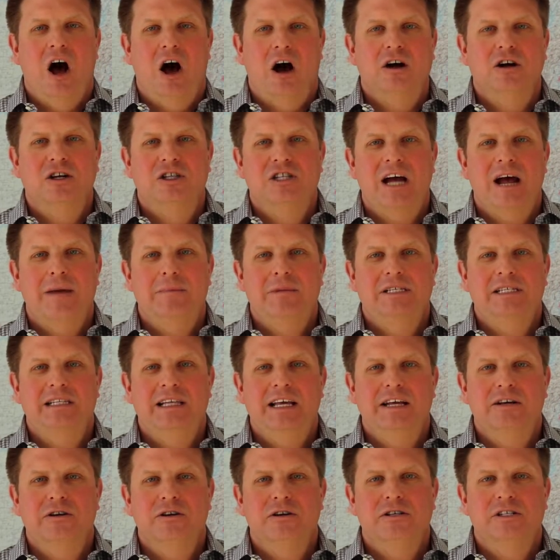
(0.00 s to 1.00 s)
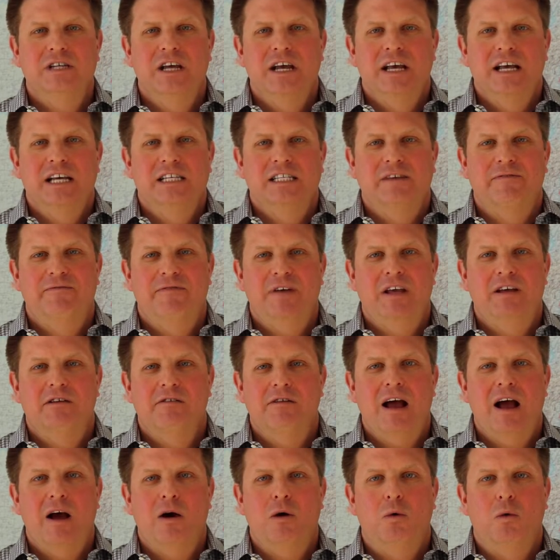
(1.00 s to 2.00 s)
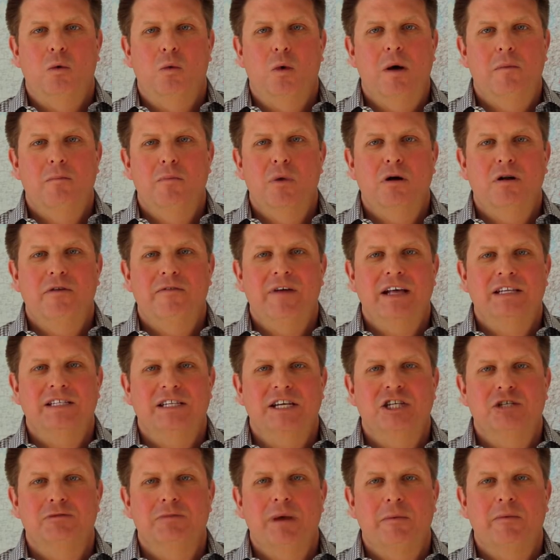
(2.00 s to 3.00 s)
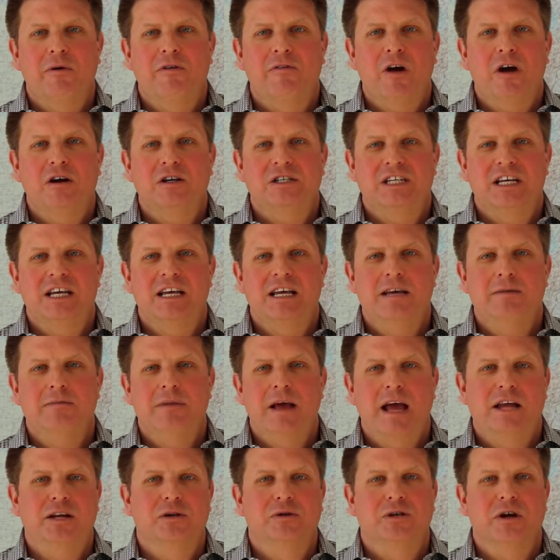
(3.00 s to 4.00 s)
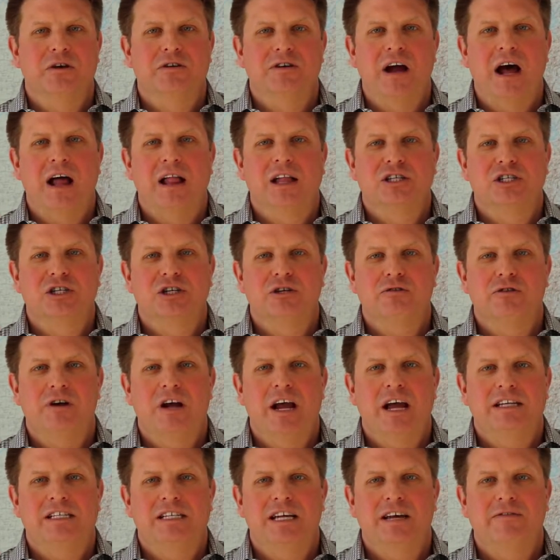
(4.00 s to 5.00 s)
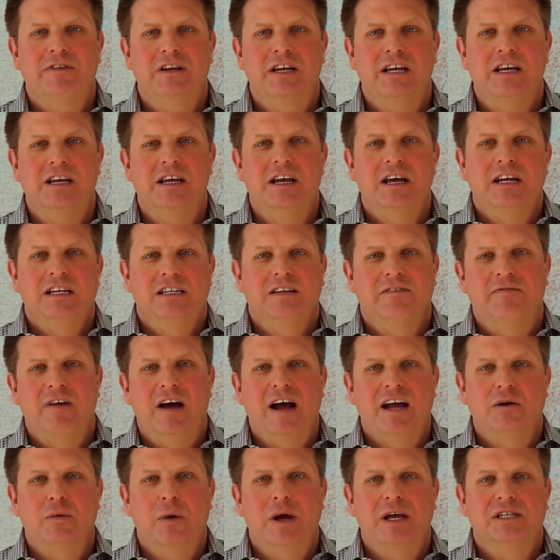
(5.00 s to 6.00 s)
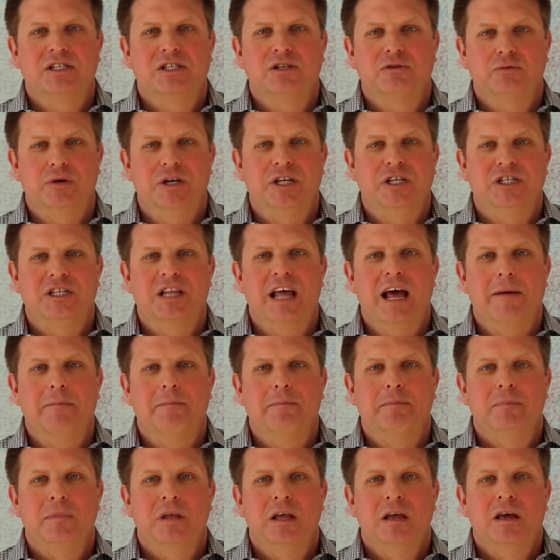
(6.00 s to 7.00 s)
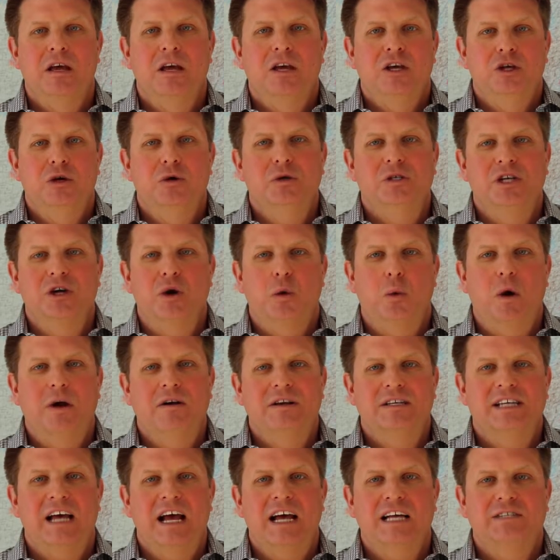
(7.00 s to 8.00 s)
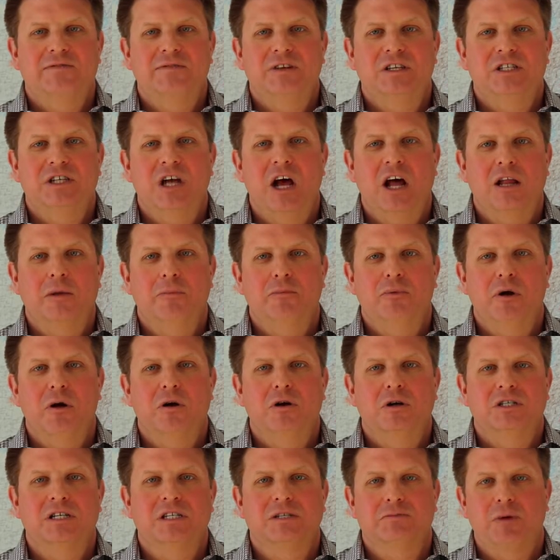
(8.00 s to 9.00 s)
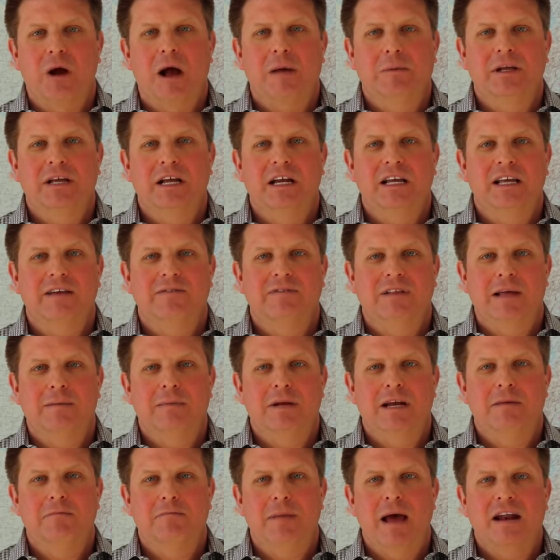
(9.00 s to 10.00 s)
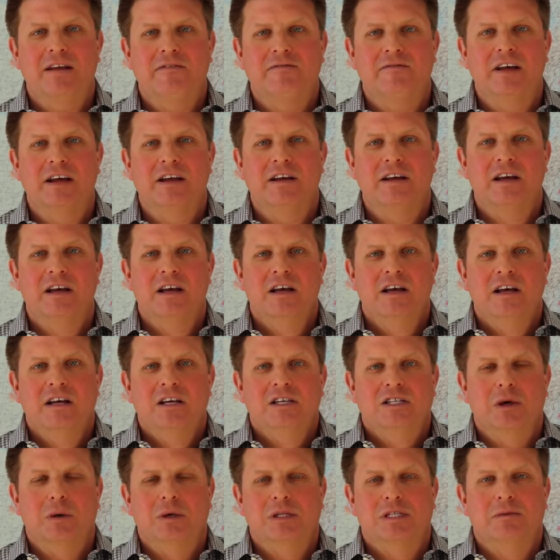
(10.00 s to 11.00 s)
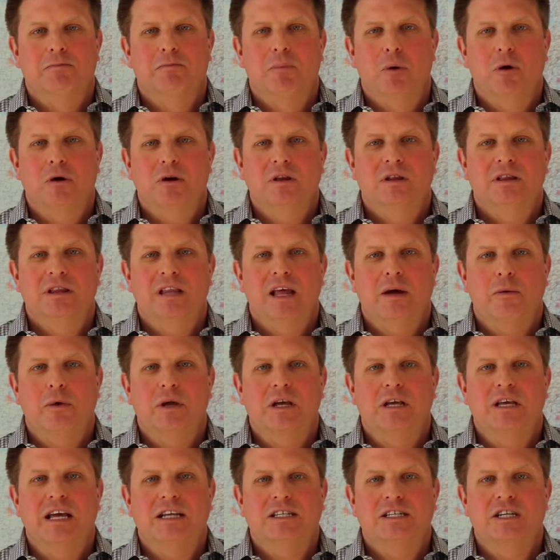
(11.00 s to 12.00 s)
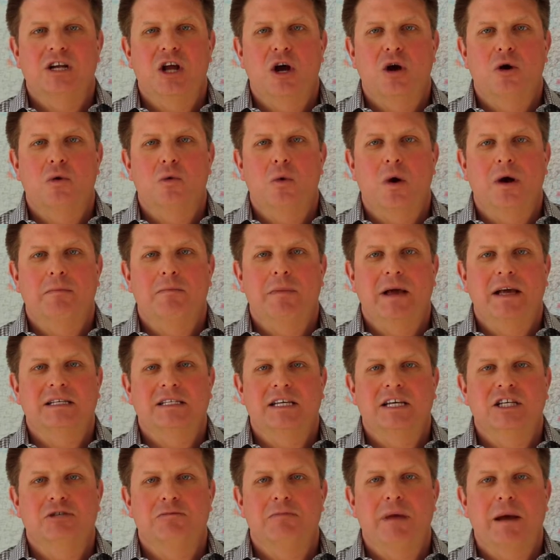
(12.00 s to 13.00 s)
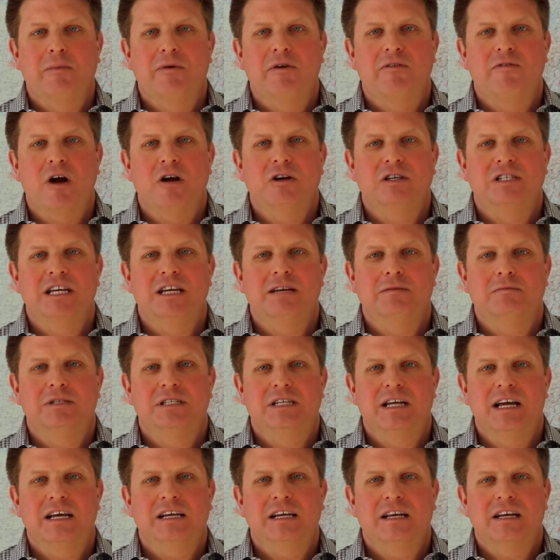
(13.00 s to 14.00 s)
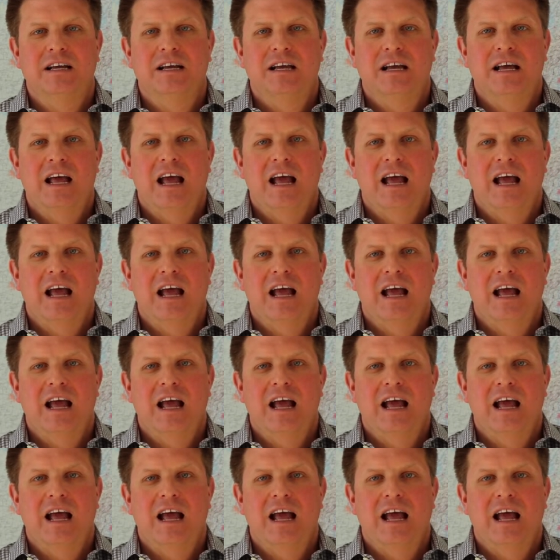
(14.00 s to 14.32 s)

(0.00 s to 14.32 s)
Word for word: Our job as leaders is to figure out what motivates each member of our team and use our knowledge and creativity to find ways to reach them. Using a one-size-fits-all approach is probably going to give limited benefit, so it's important that we get to know what makes each member of our team tick